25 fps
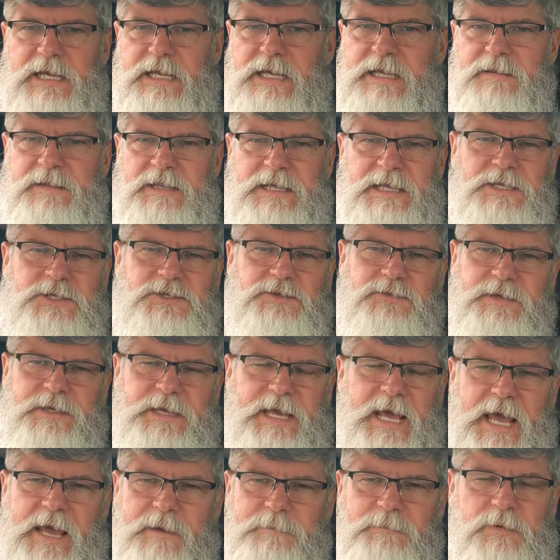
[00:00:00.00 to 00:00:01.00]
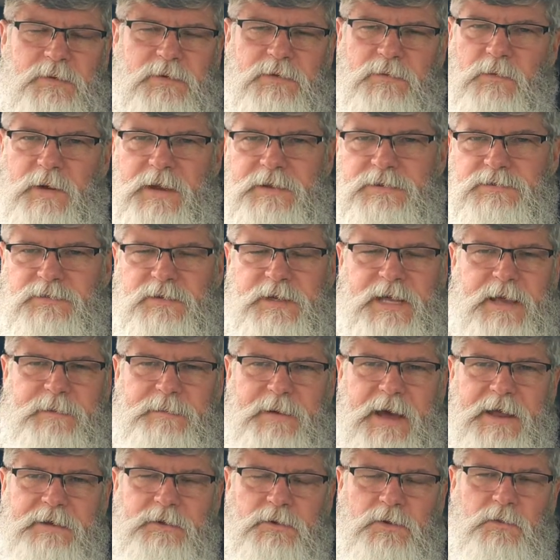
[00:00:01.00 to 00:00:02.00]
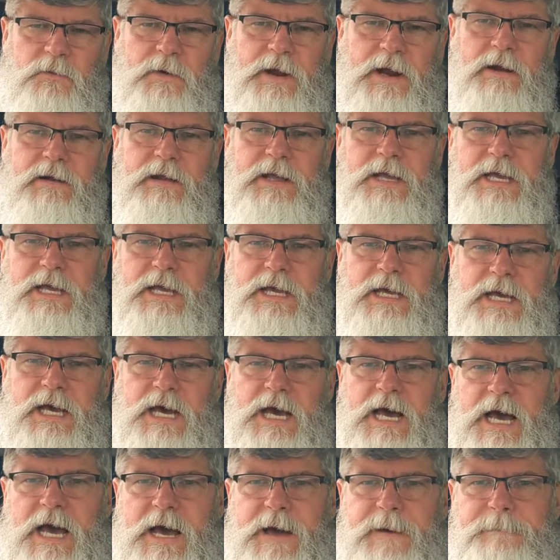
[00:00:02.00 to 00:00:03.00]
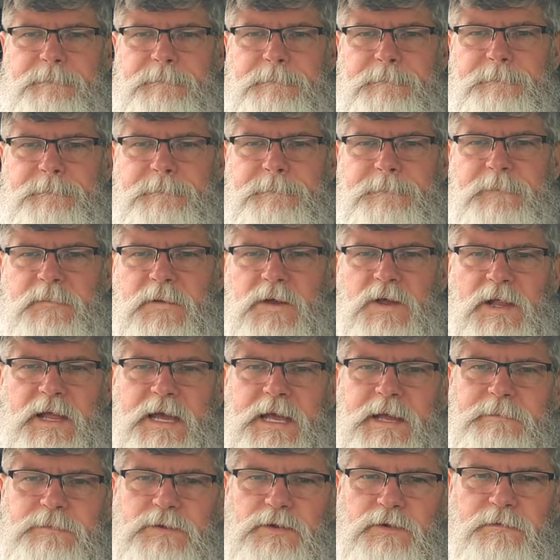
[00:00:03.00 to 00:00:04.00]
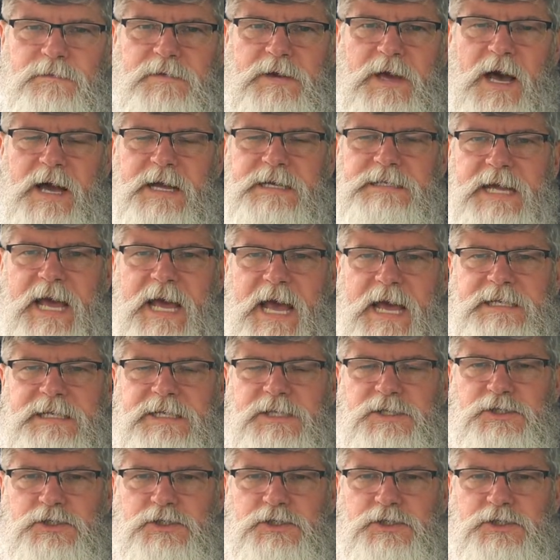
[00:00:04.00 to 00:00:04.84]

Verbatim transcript: in the Eastern Cape or Western Cape, I don't know where, claimed to have contacted